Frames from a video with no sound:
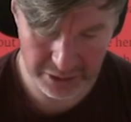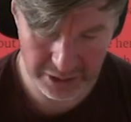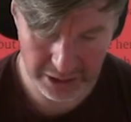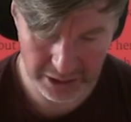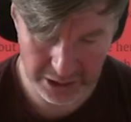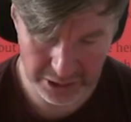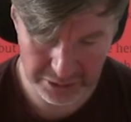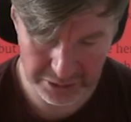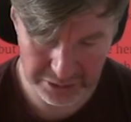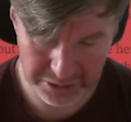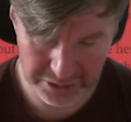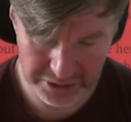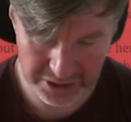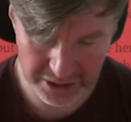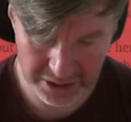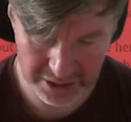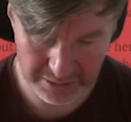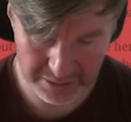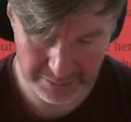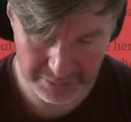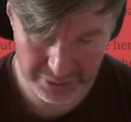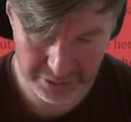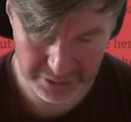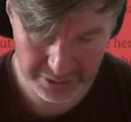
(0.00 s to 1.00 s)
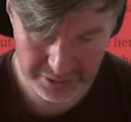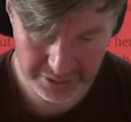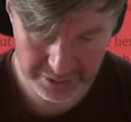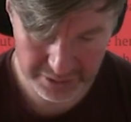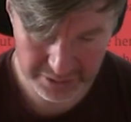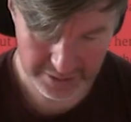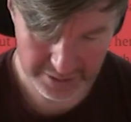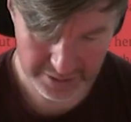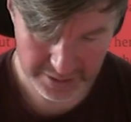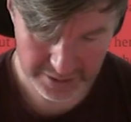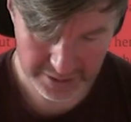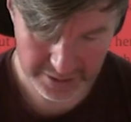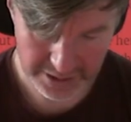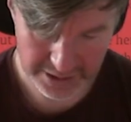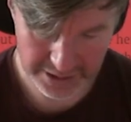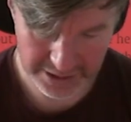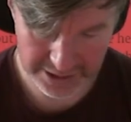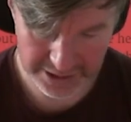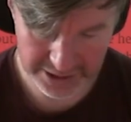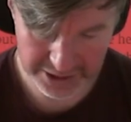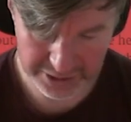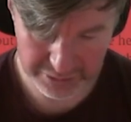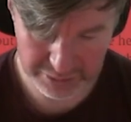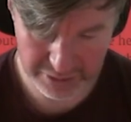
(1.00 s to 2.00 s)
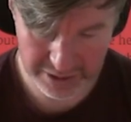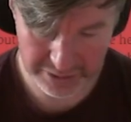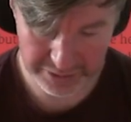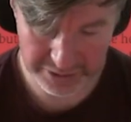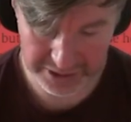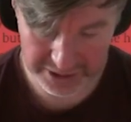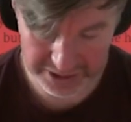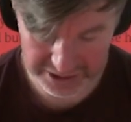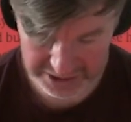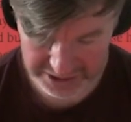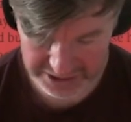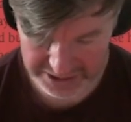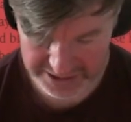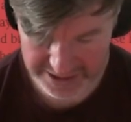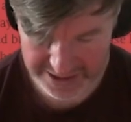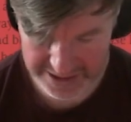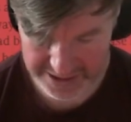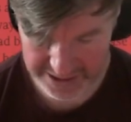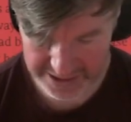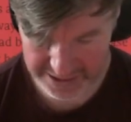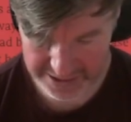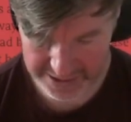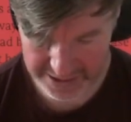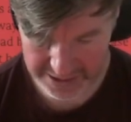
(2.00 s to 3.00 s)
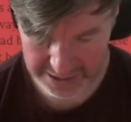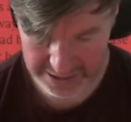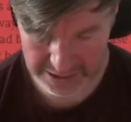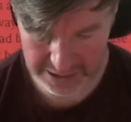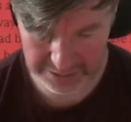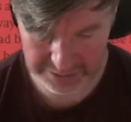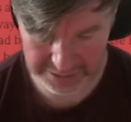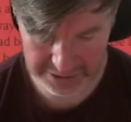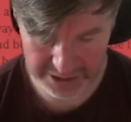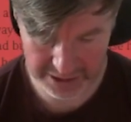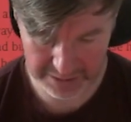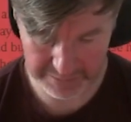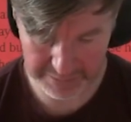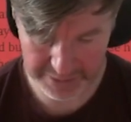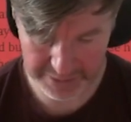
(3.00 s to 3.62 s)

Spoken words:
close-up, and that's where we're going to stay in that close-up